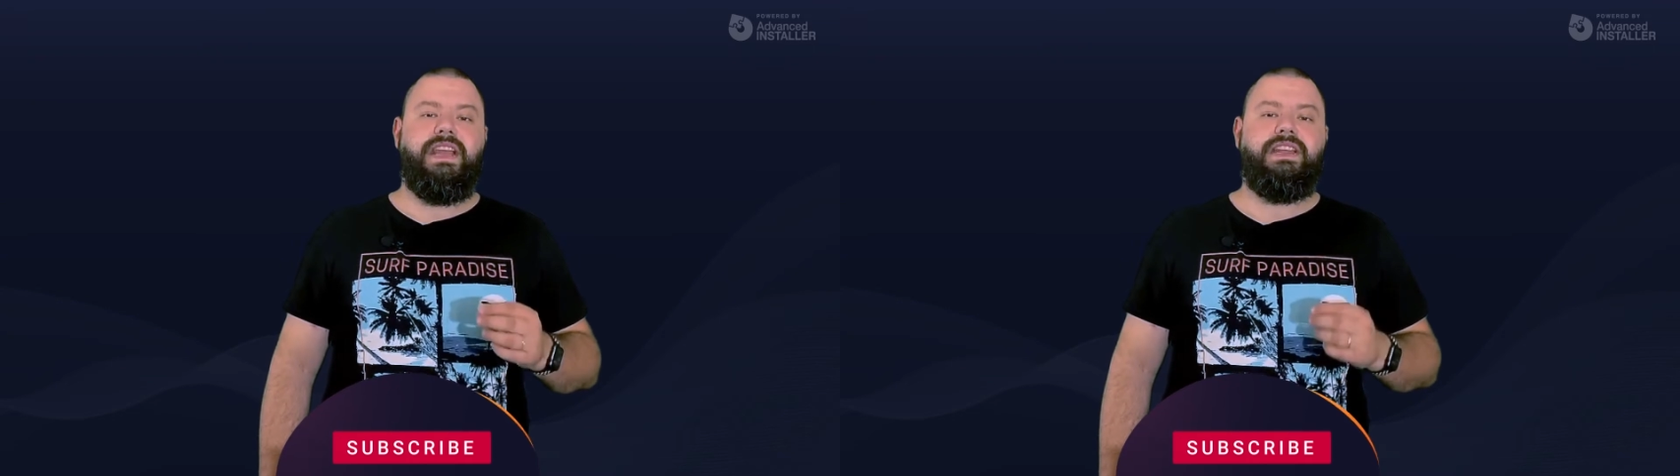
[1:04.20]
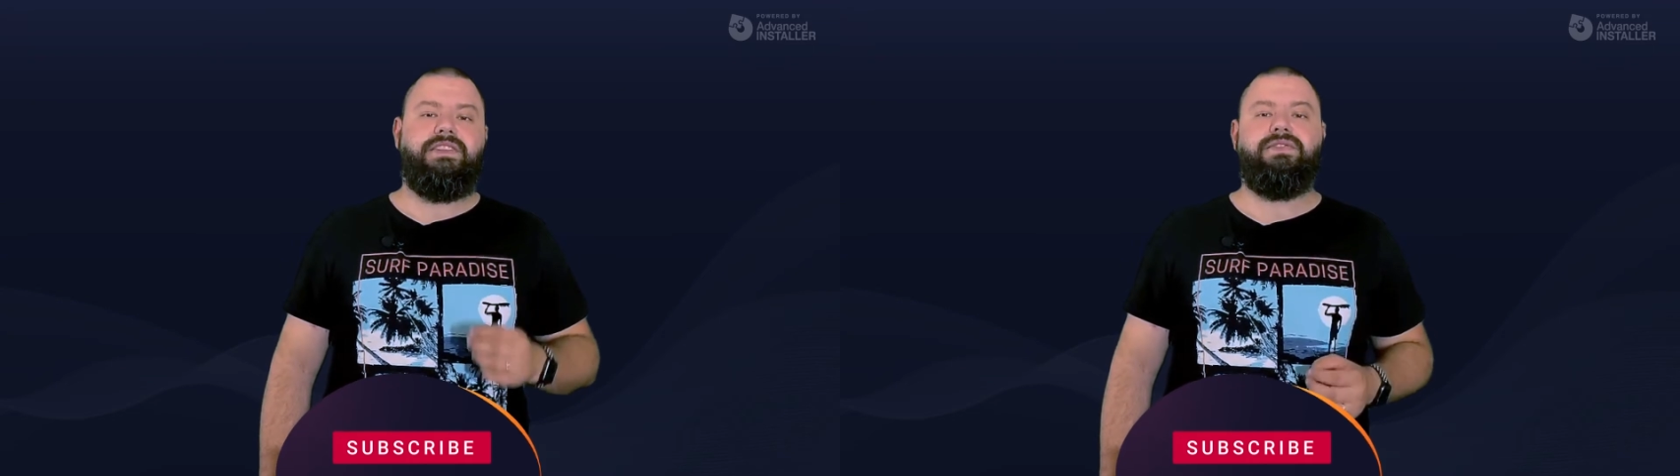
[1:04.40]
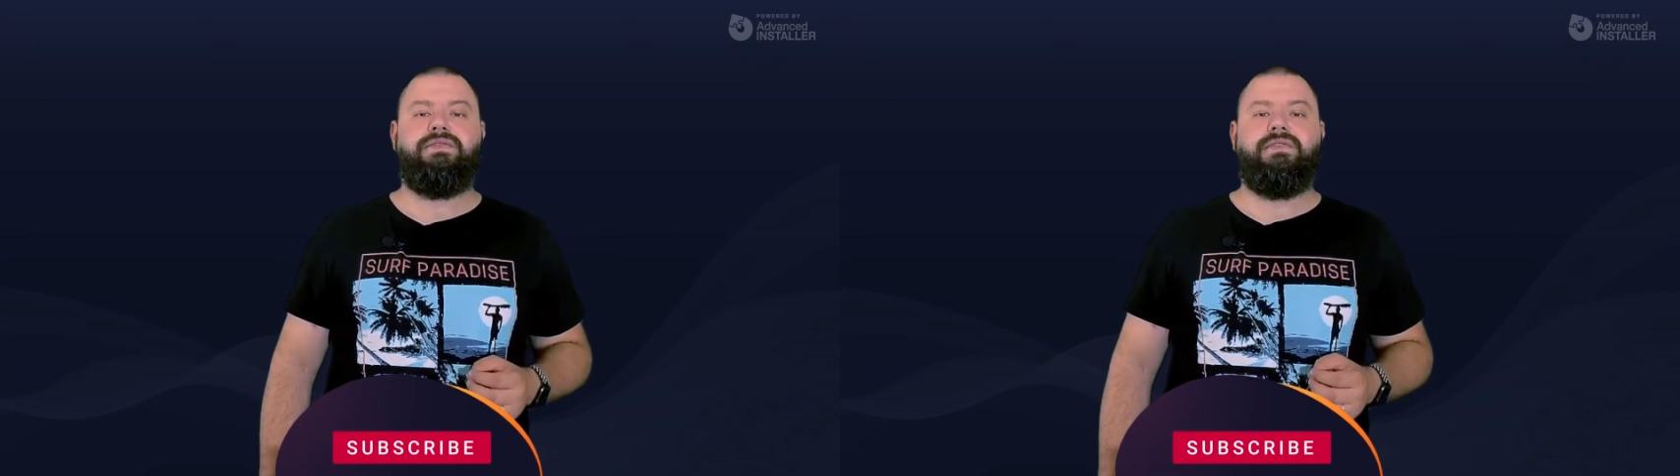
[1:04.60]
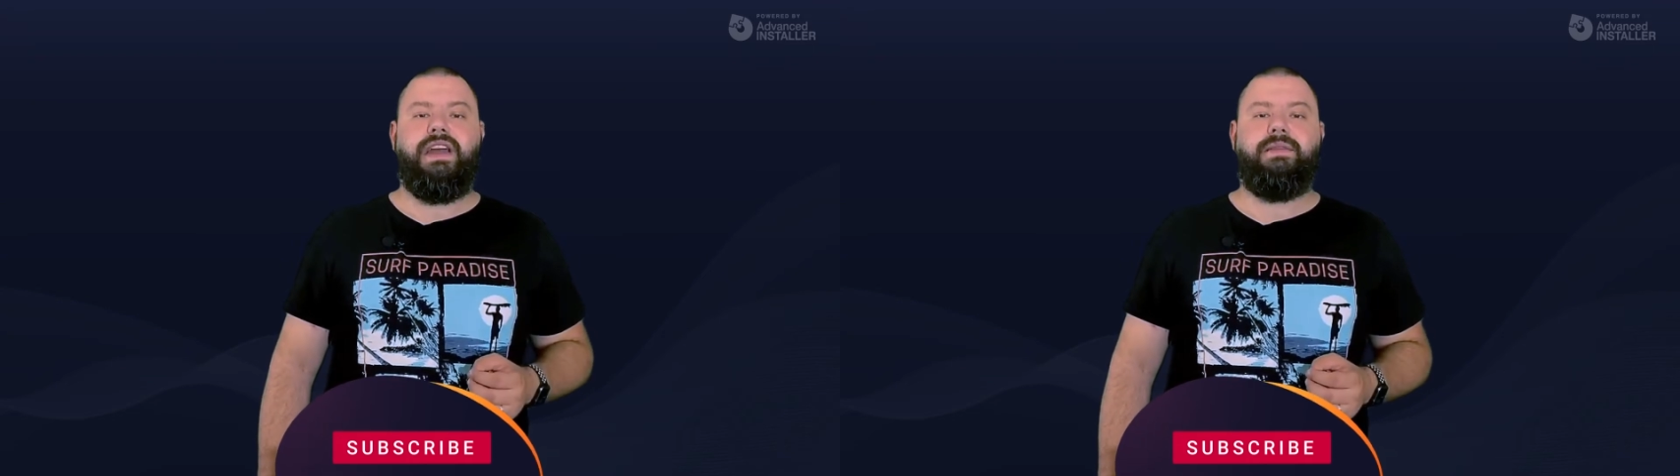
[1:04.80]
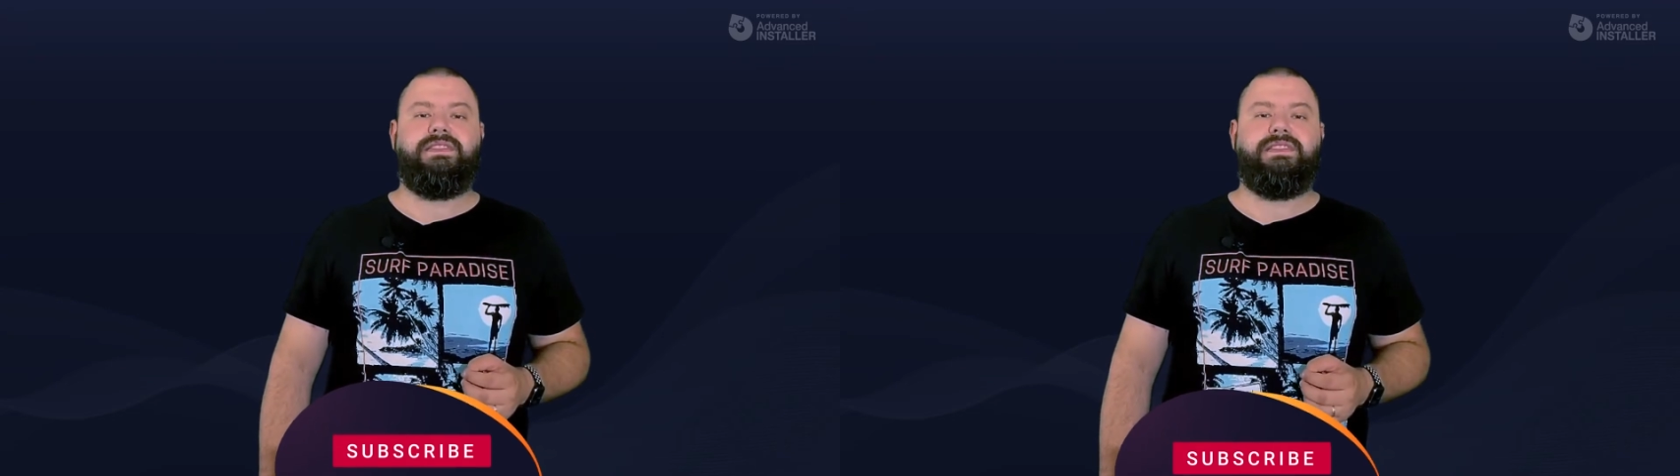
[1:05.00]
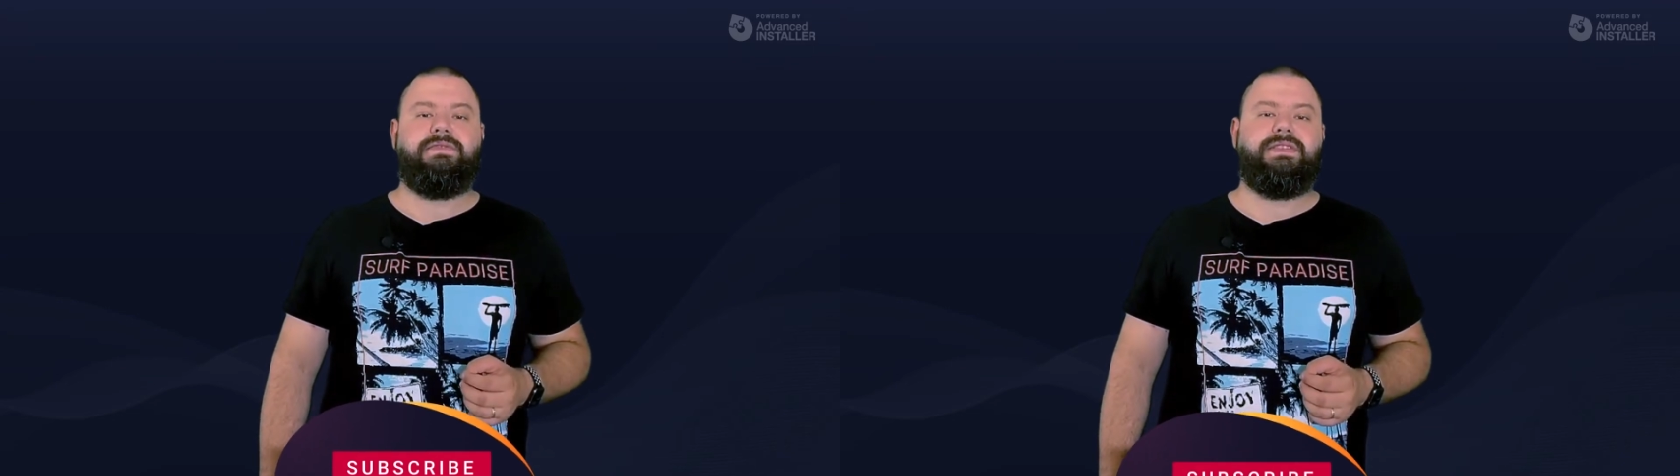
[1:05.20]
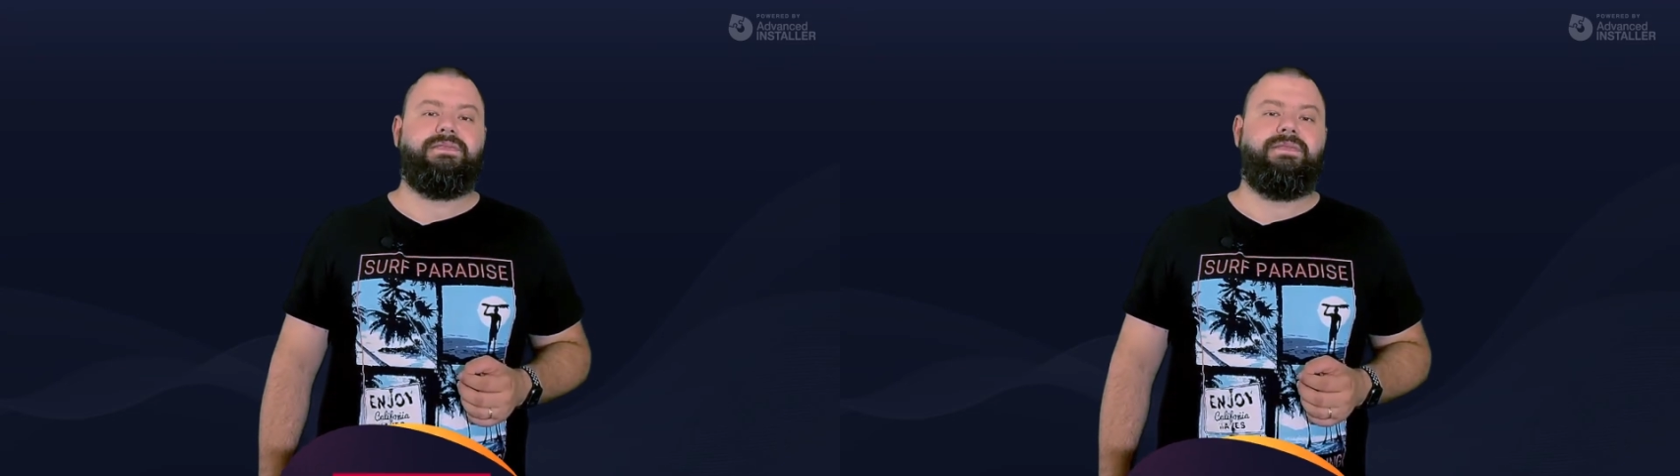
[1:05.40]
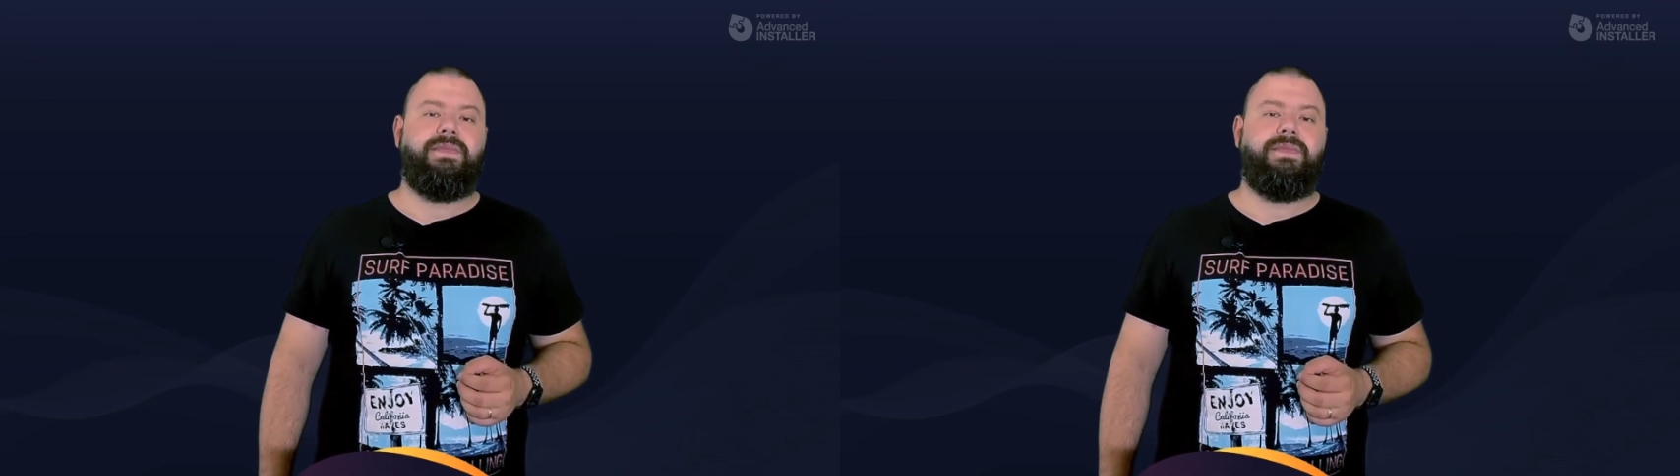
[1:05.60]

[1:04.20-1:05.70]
any new episodes.